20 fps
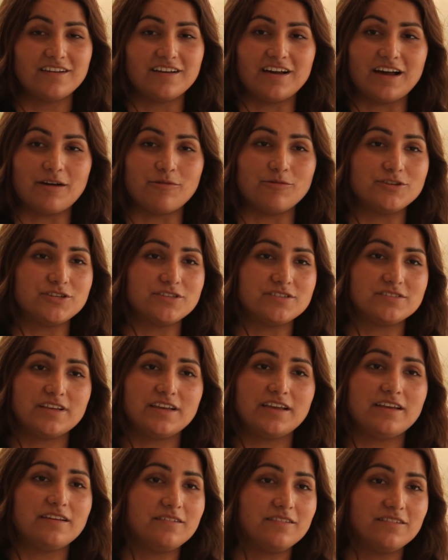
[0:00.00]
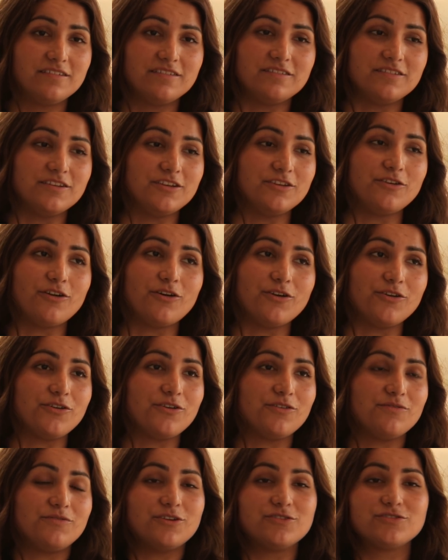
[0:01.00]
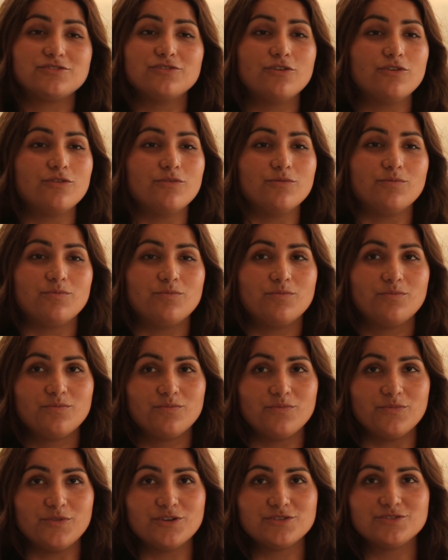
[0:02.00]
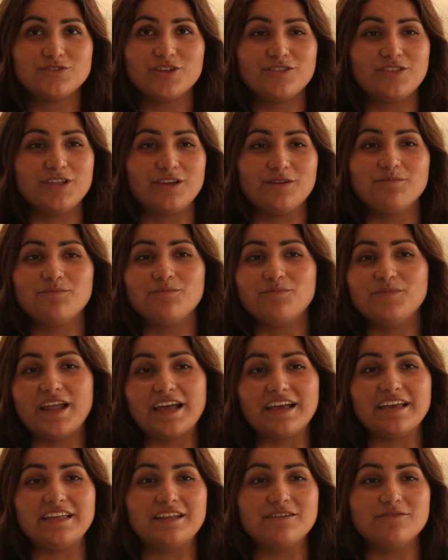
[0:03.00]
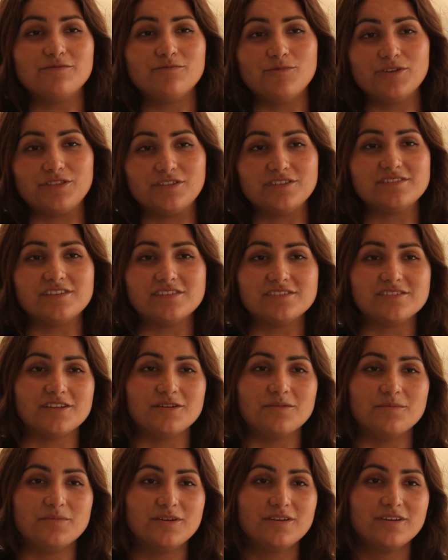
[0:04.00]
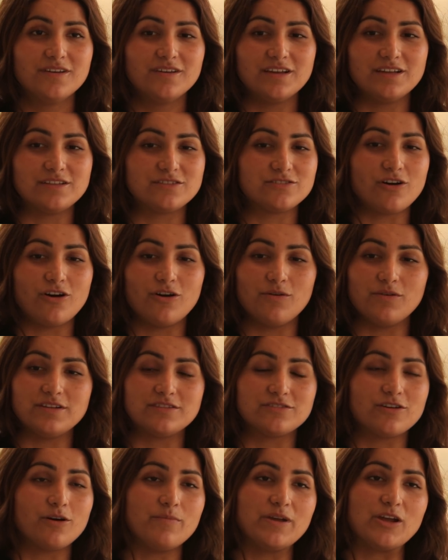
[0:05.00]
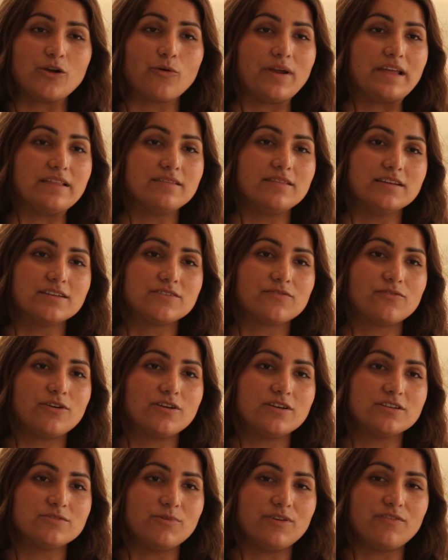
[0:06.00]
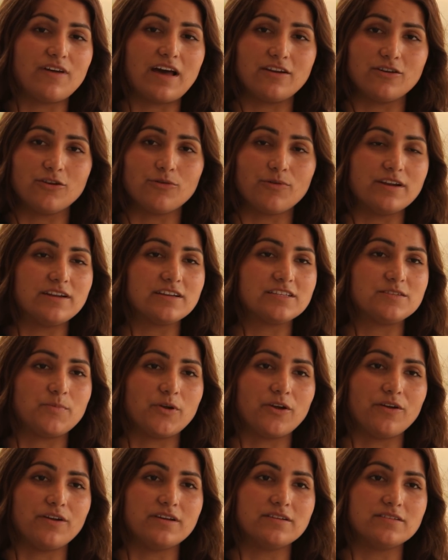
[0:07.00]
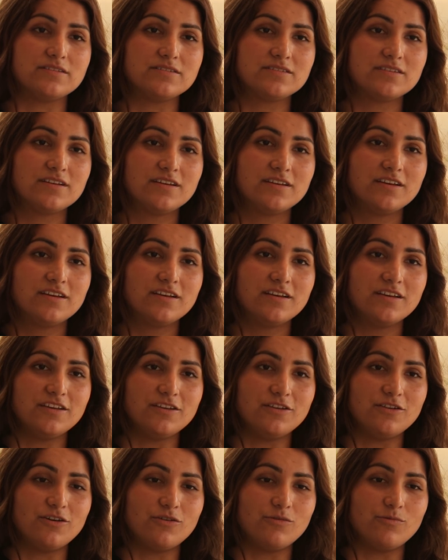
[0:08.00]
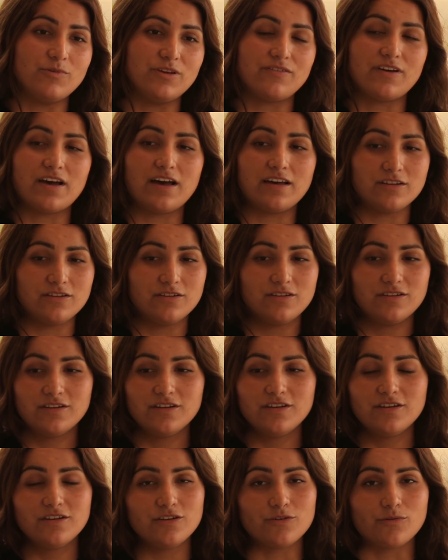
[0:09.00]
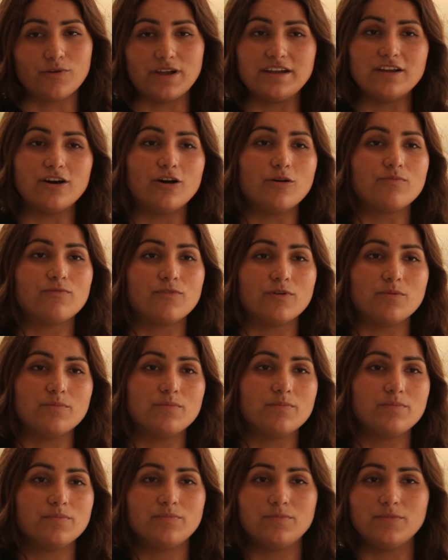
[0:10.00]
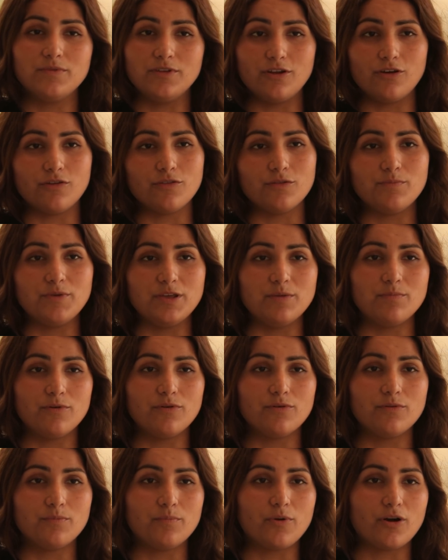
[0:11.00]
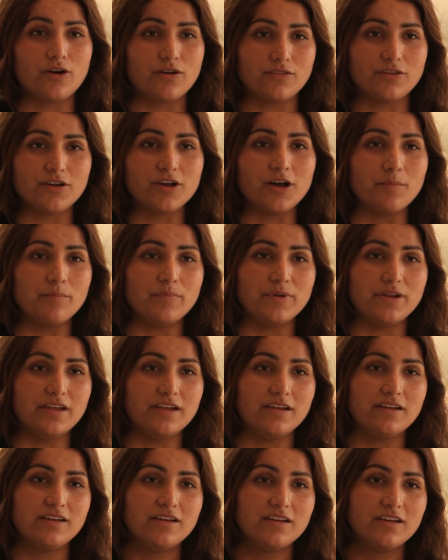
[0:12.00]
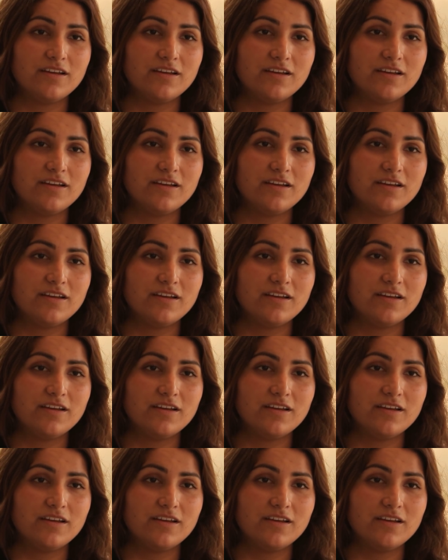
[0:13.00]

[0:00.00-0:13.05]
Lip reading: I would just say, you know, there's nothing negative with the system. It's all been great things for us. We've had a great experience. You know, we've had great help from, you know, the people part of the company.